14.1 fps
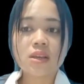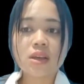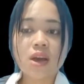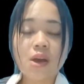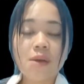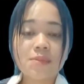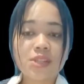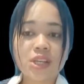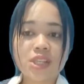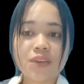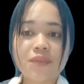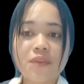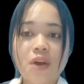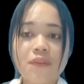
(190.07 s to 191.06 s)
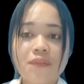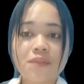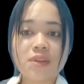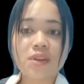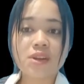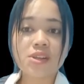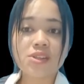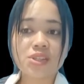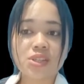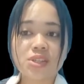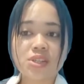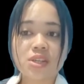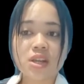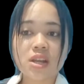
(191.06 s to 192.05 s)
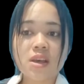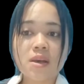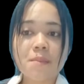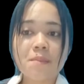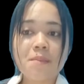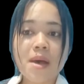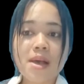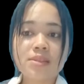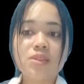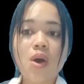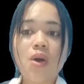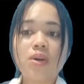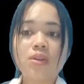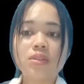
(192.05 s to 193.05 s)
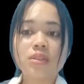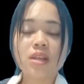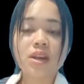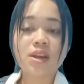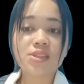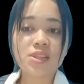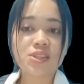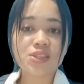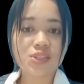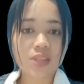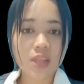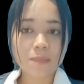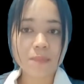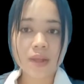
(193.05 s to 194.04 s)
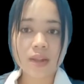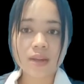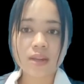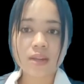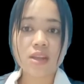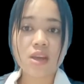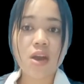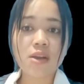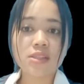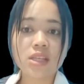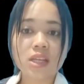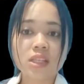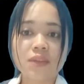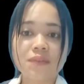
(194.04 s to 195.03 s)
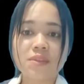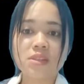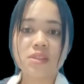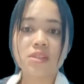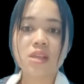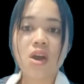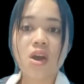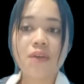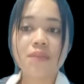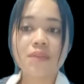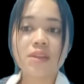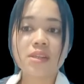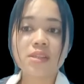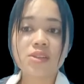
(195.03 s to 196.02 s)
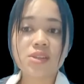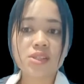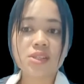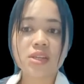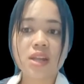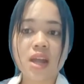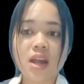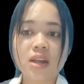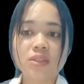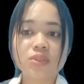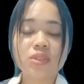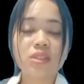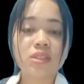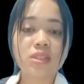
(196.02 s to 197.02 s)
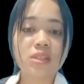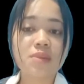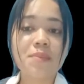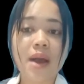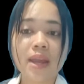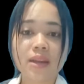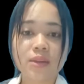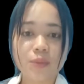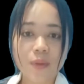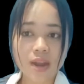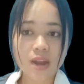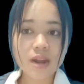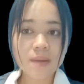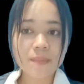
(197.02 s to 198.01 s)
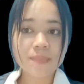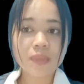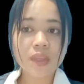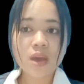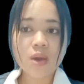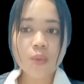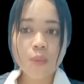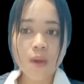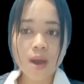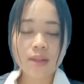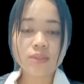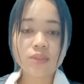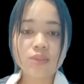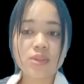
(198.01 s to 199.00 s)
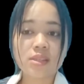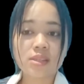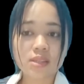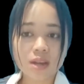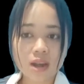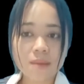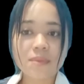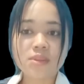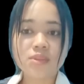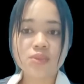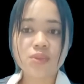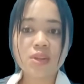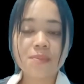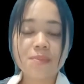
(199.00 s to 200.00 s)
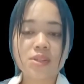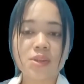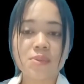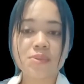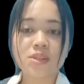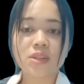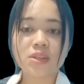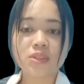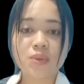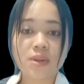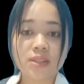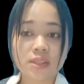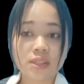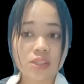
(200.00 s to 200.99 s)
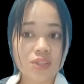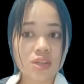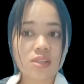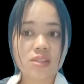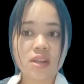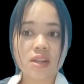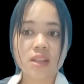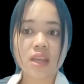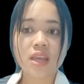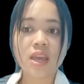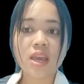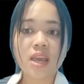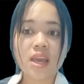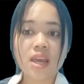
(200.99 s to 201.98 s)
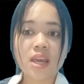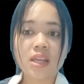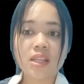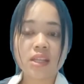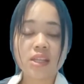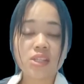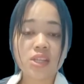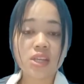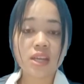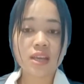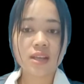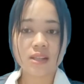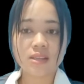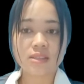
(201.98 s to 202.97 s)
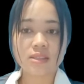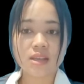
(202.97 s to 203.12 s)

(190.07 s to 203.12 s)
Objective of the research. Based on the research statement, the objectives of this research are to determine whether 1. To describe the student perception toward teacher strategy in teaching English.